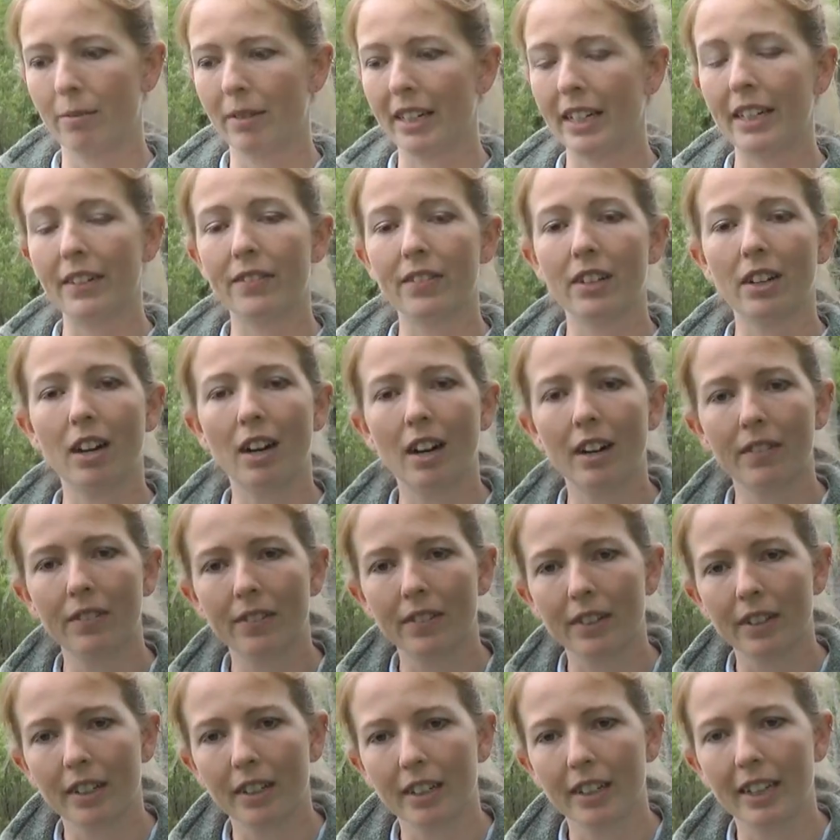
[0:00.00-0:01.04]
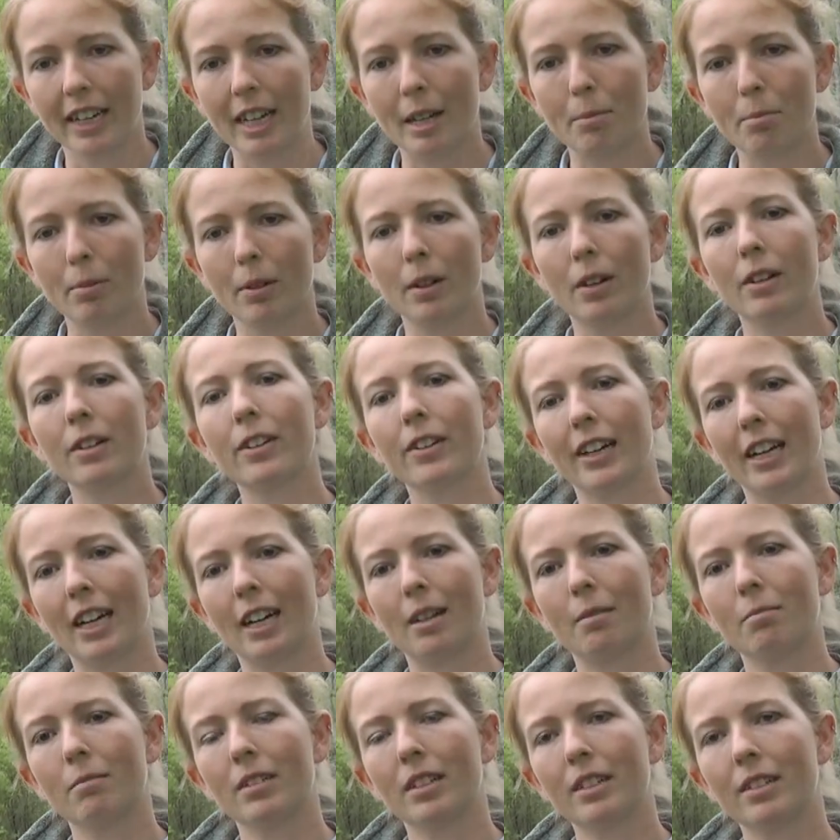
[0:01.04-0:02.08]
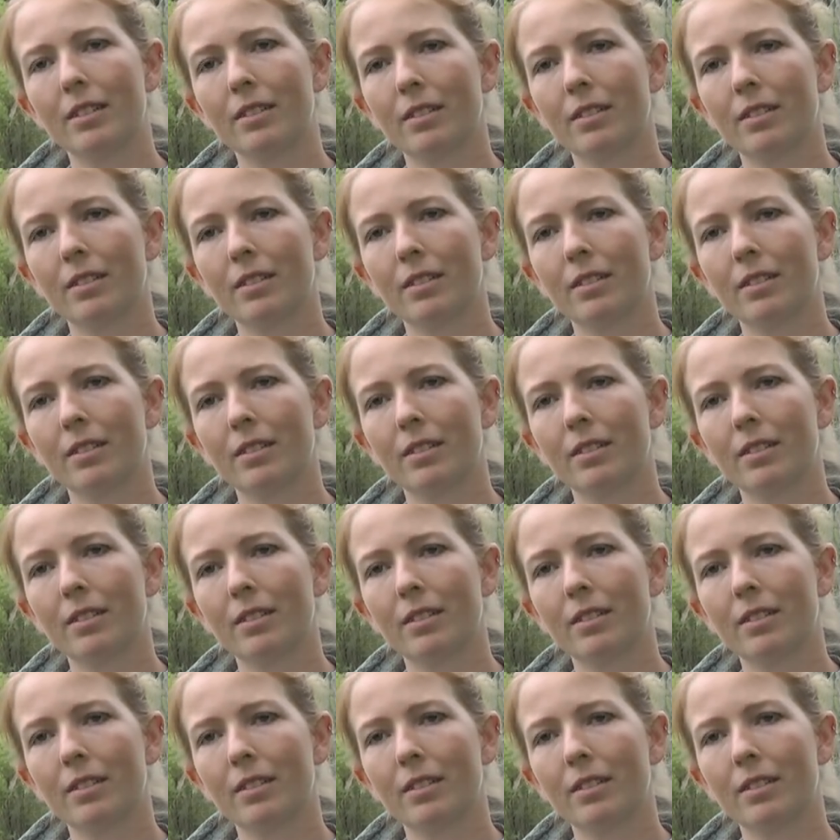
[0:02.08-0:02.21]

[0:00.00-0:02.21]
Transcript: we even offer a program